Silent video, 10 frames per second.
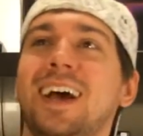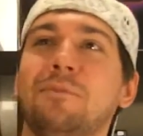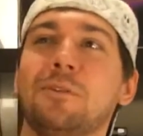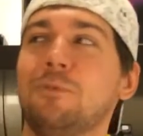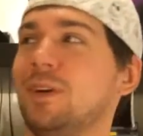I'm
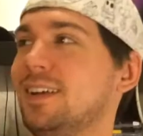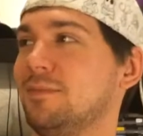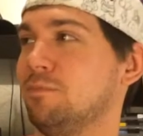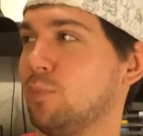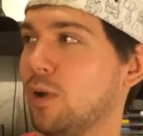going to put
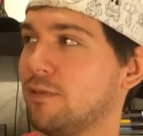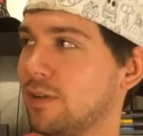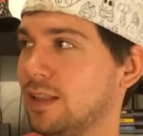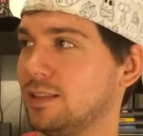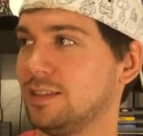
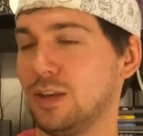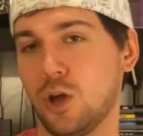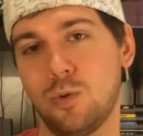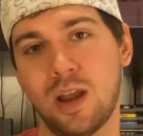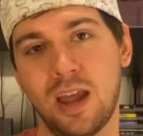Boyfriend's
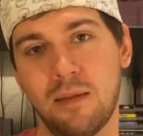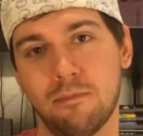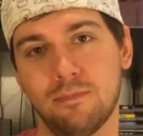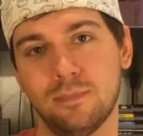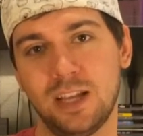No
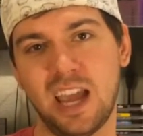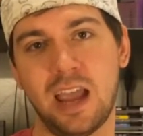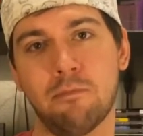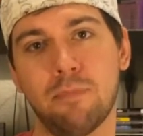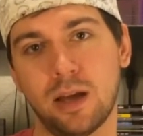Name
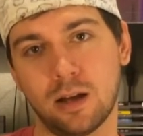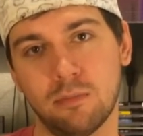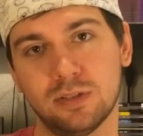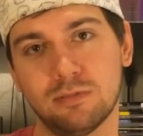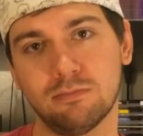Game
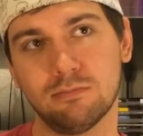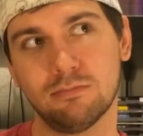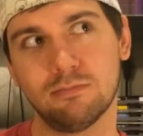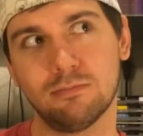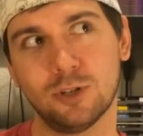Pickups
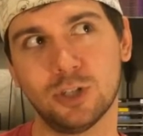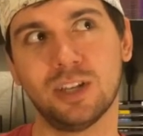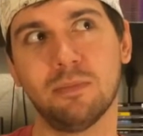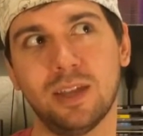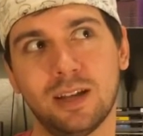or
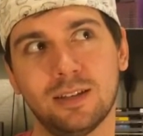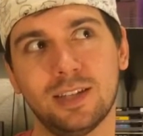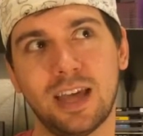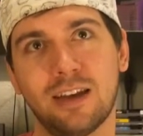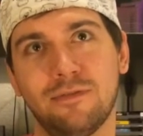something
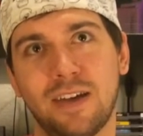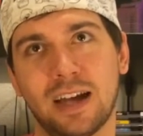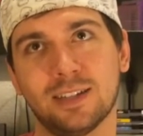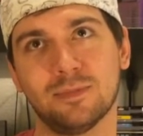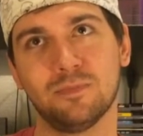to that
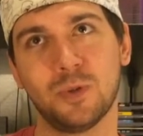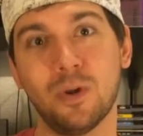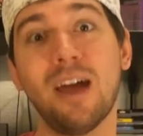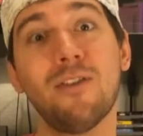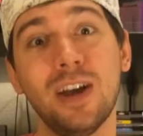effect.
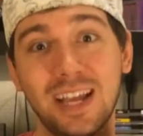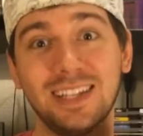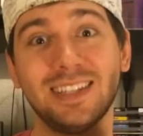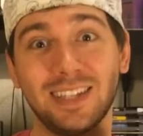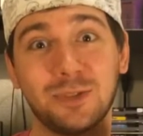Whatever it
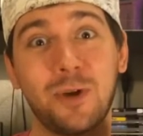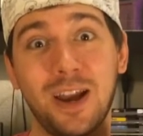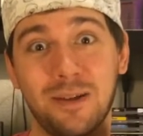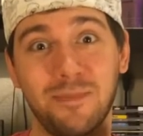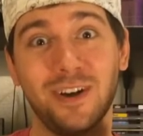is that's
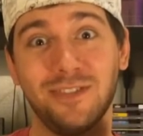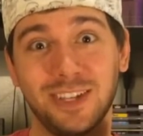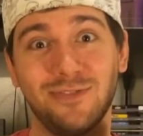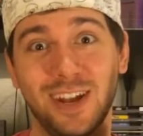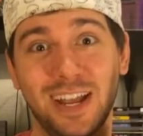right above
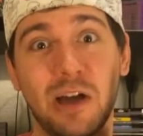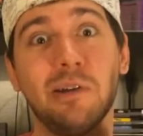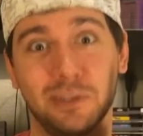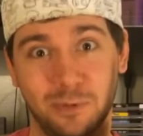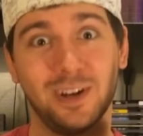this
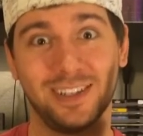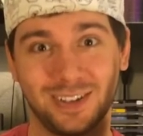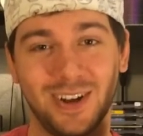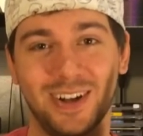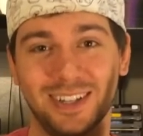video is what it's
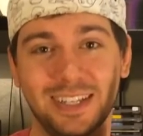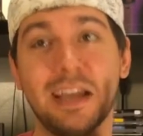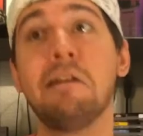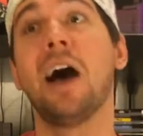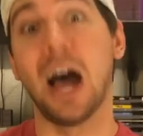called,
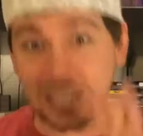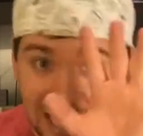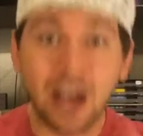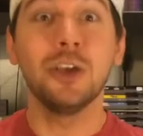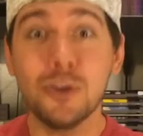
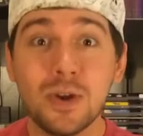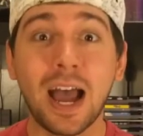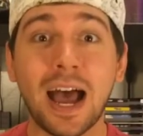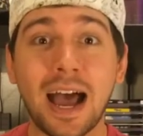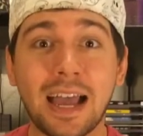until you
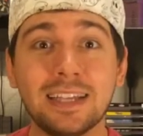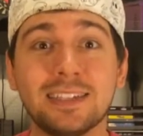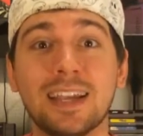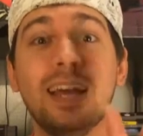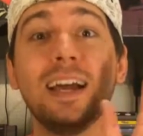
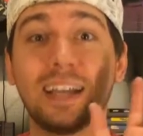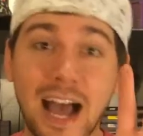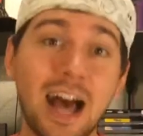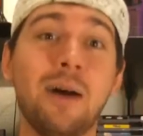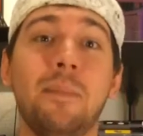guys
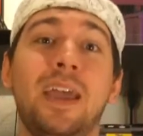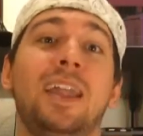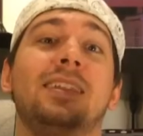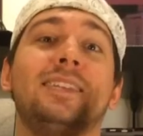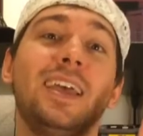
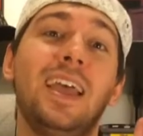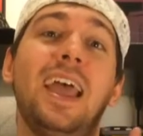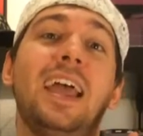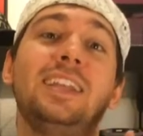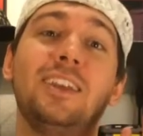comment
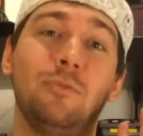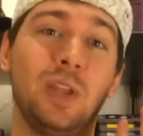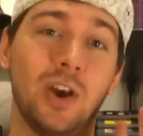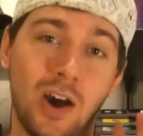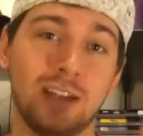and give me
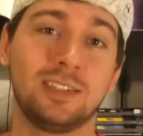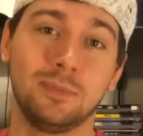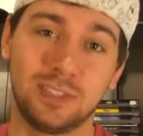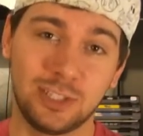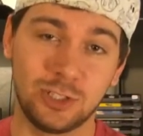an
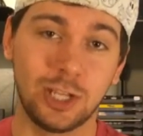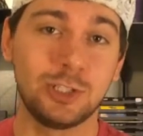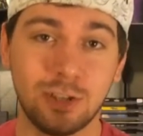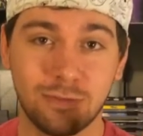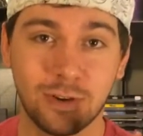awesome
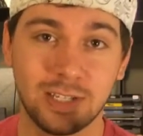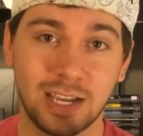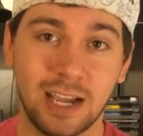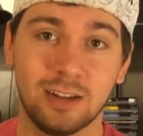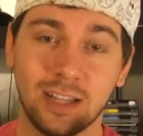suggestion for a
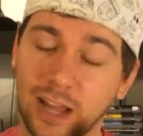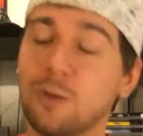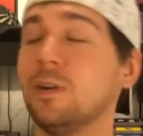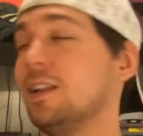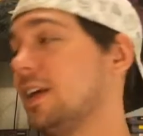title. And
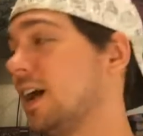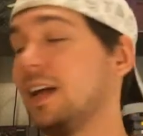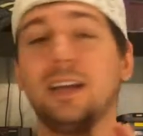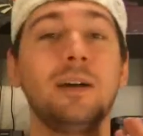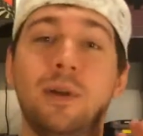I'll really,
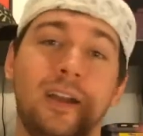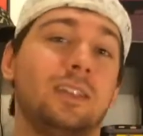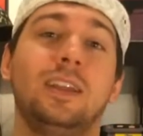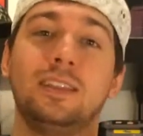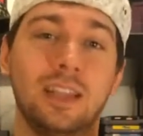come on,
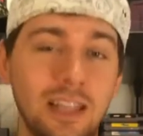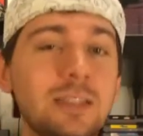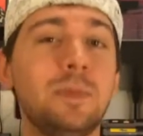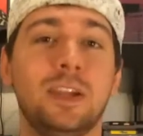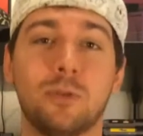
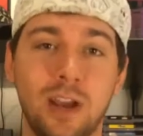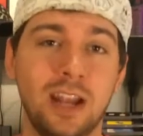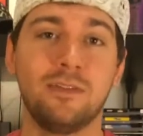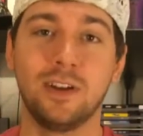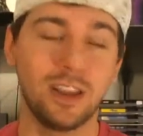let's be
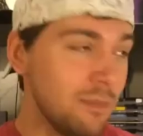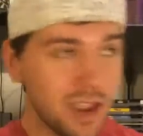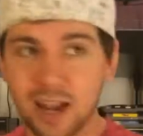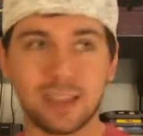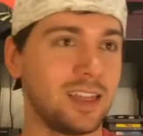creative here. Give
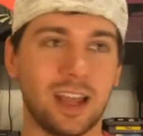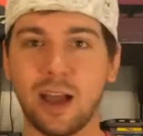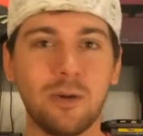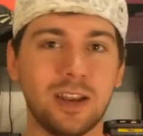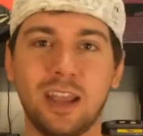me anything.
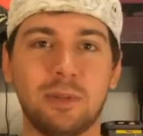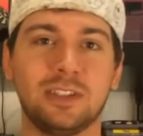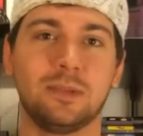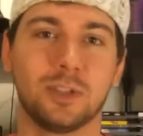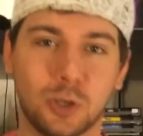I want to name it
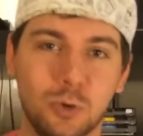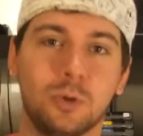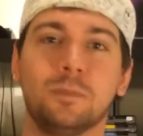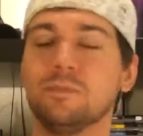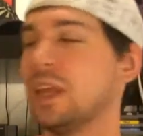something
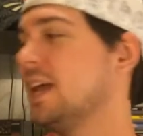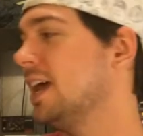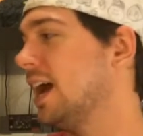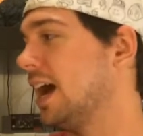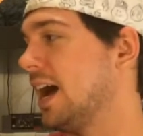cool.
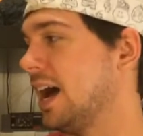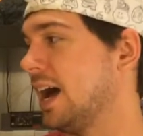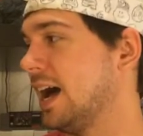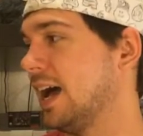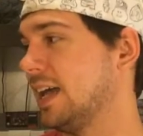
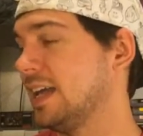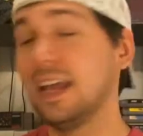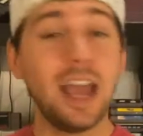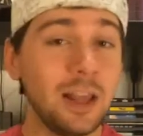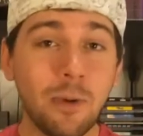
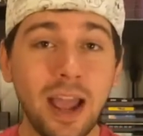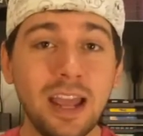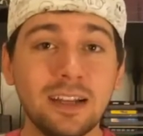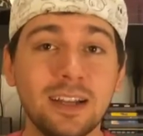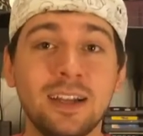
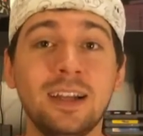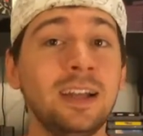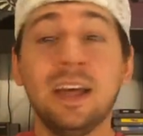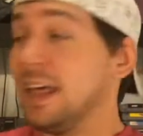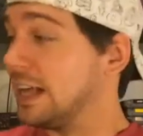Anyway,
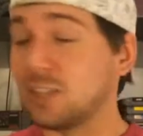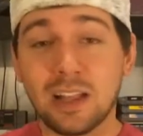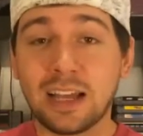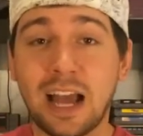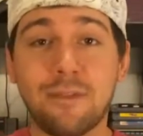that's
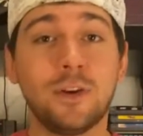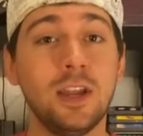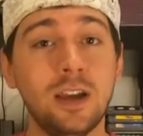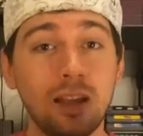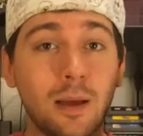all I got for
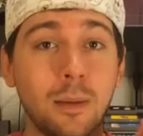you.